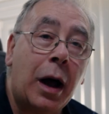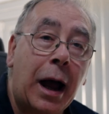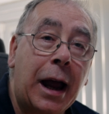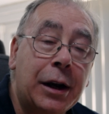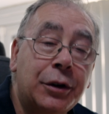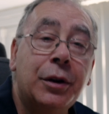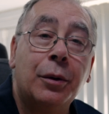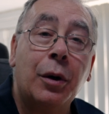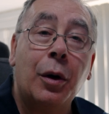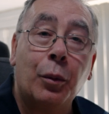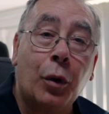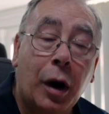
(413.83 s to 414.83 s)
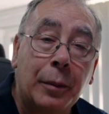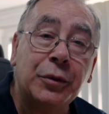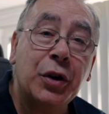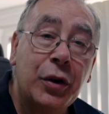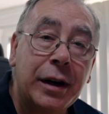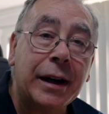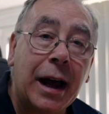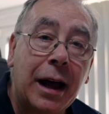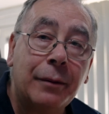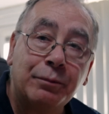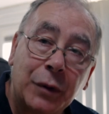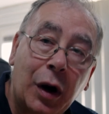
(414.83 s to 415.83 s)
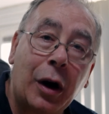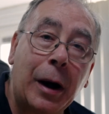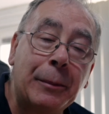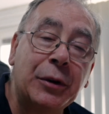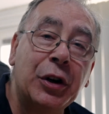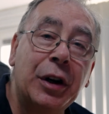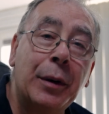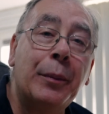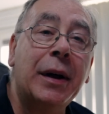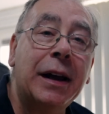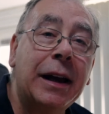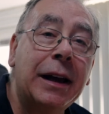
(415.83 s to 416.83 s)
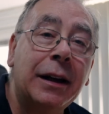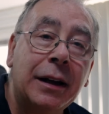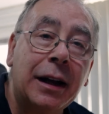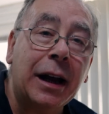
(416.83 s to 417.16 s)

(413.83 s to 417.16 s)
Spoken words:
And while I'm doing that, I'm going to be